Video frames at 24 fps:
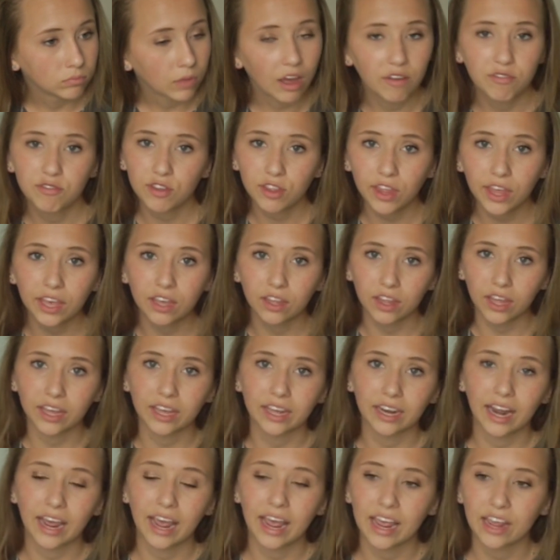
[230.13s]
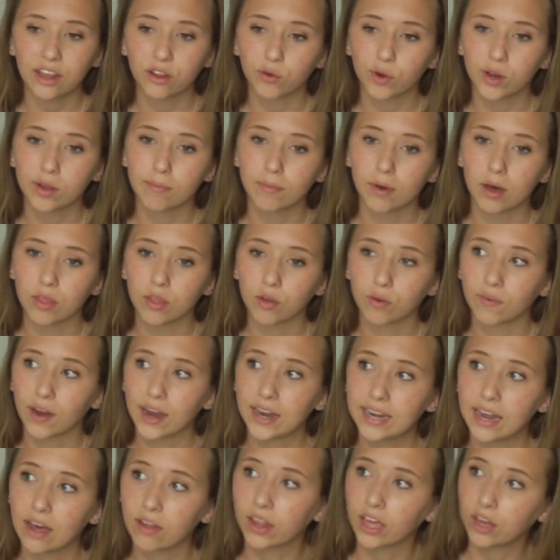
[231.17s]
I feel like an angry mother
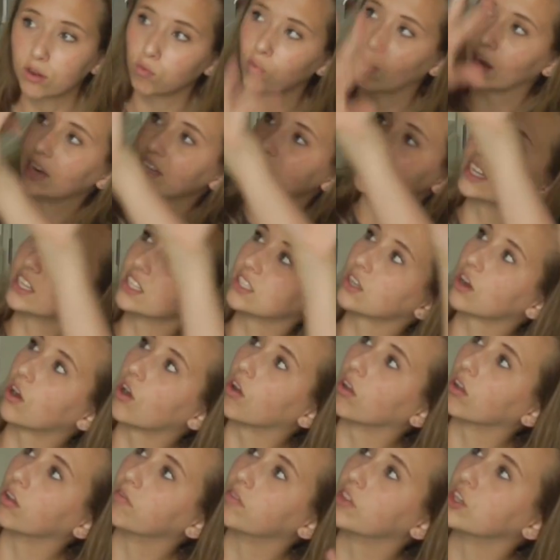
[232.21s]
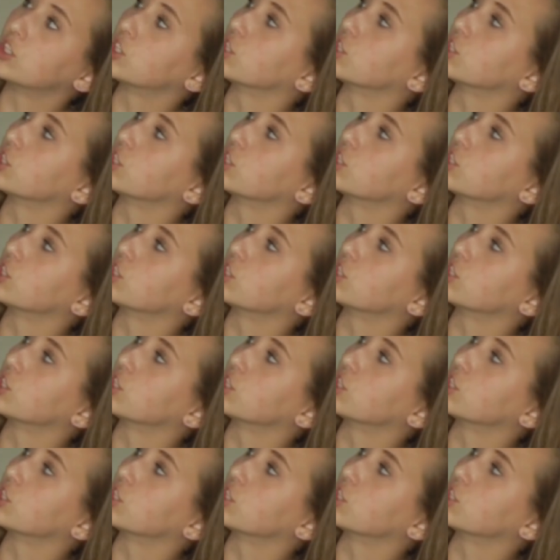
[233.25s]
right now, like ranting to all of the